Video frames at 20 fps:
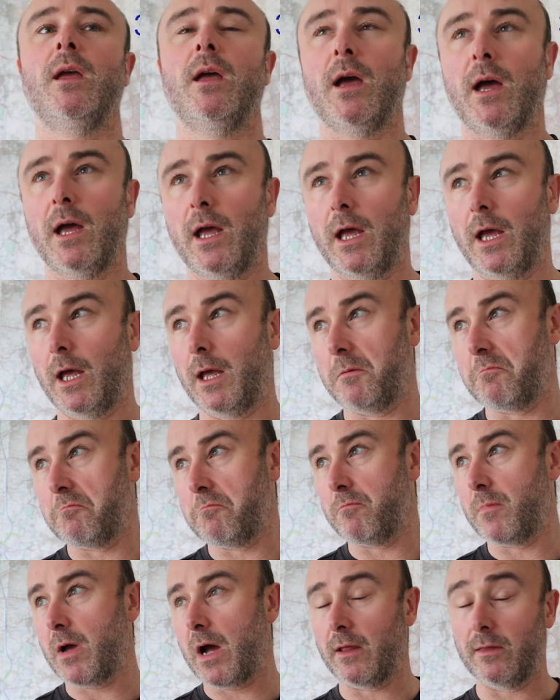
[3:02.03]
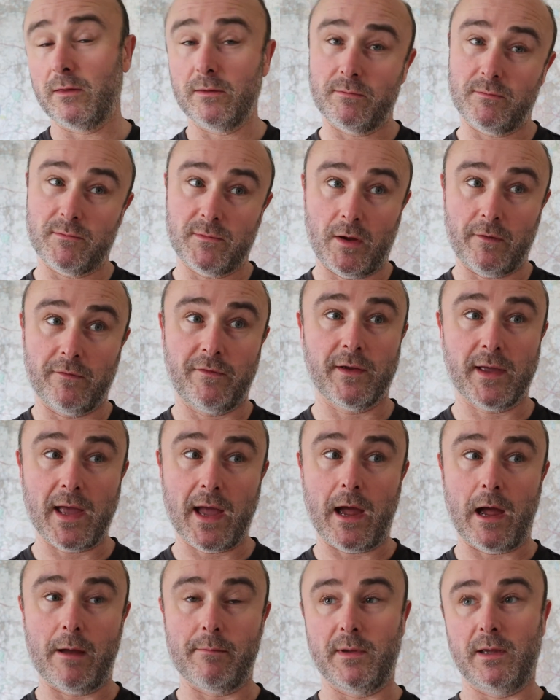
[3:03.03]
And don't
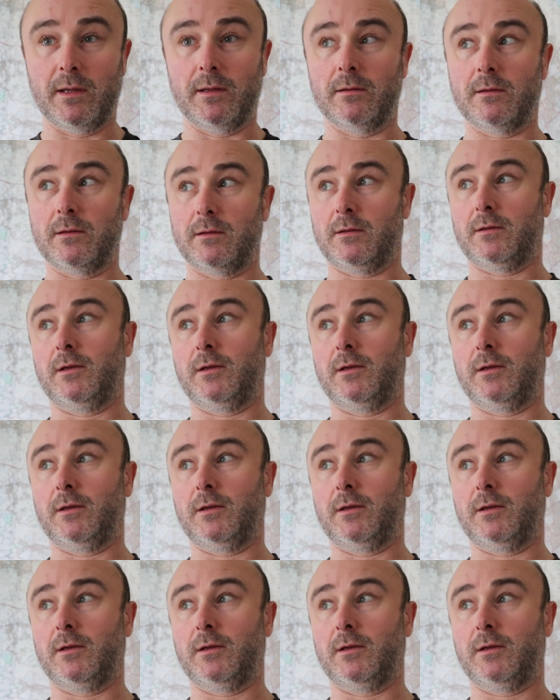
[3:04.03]
forget, I mean,